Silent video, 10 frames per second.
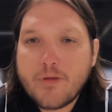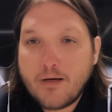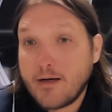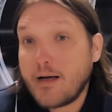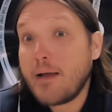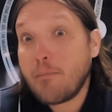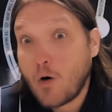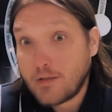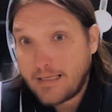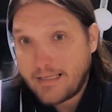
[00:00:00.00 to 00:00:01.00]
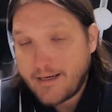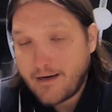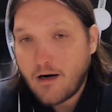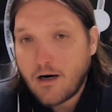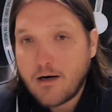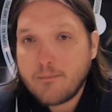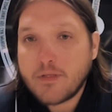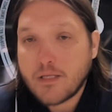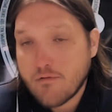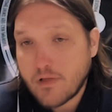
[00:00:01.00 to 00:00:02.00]
about AR
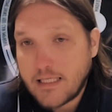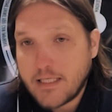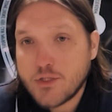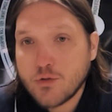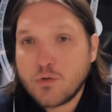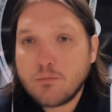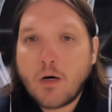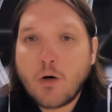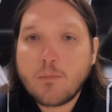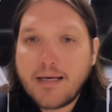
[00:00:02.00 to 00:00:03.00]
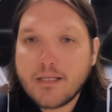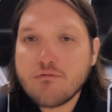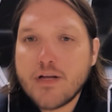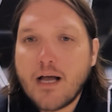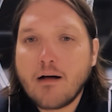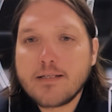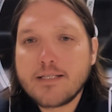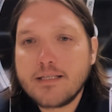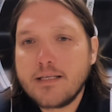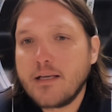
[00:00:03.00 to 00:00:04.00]
that are related to augmented
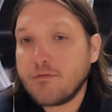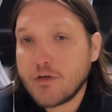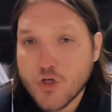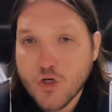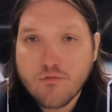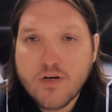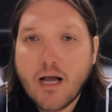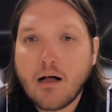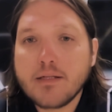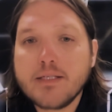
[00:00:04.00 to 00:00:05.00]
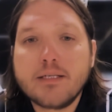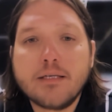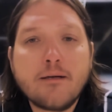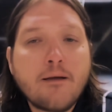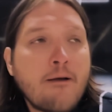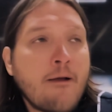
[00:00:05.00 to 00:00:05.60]
reality and virtual reality,